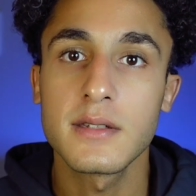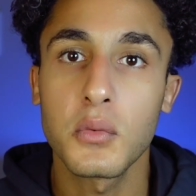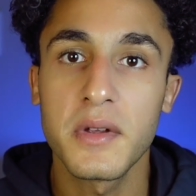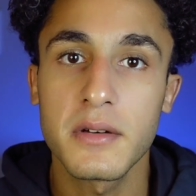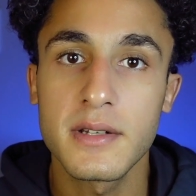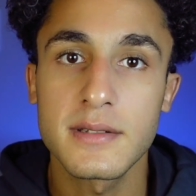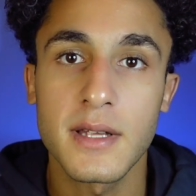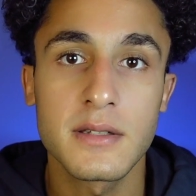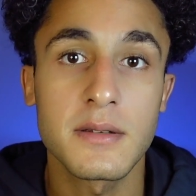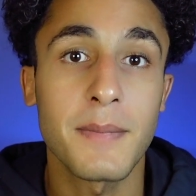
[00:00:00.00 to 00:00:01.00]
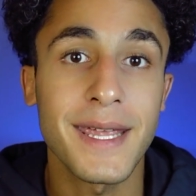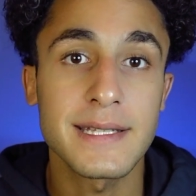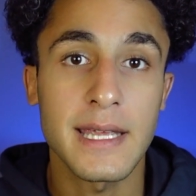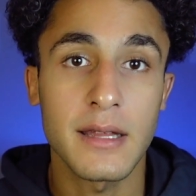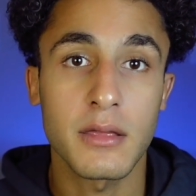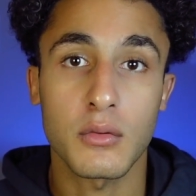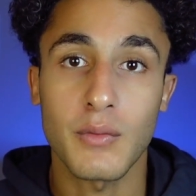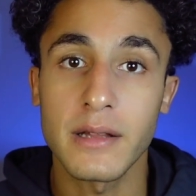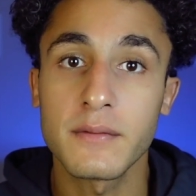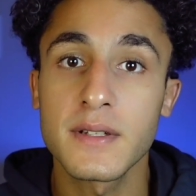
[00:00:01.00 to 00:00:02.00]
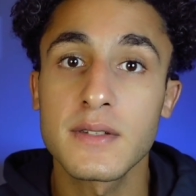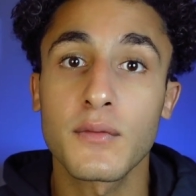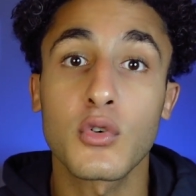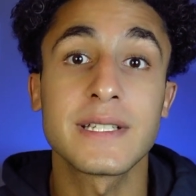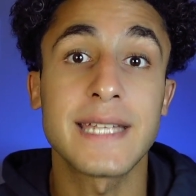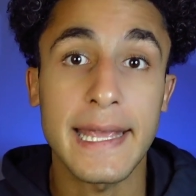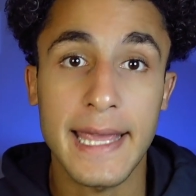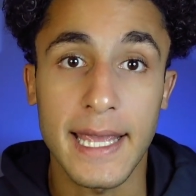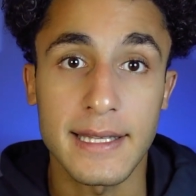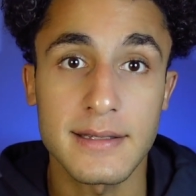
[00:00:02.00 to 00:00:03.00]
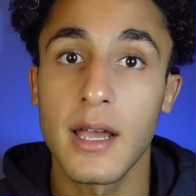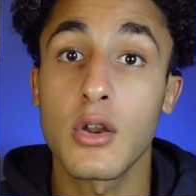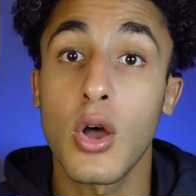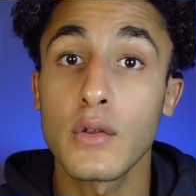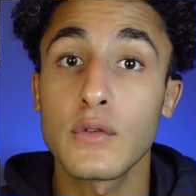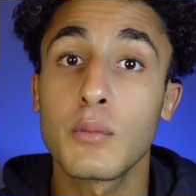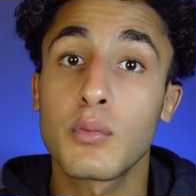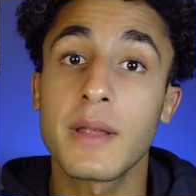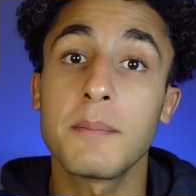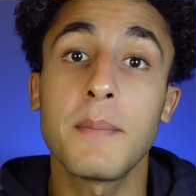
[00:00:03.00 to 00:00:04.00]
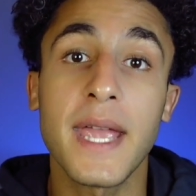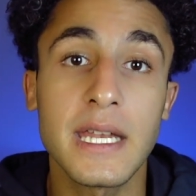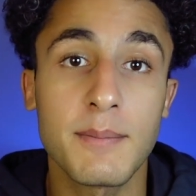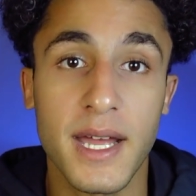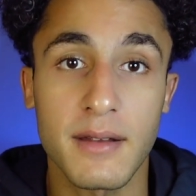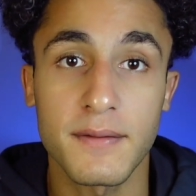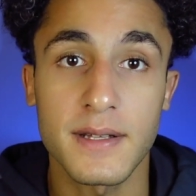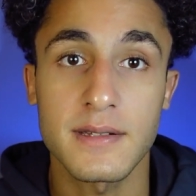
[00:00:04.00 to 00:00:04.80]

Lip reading: queries tend to maintain their relevance for decades and also bring many benefits.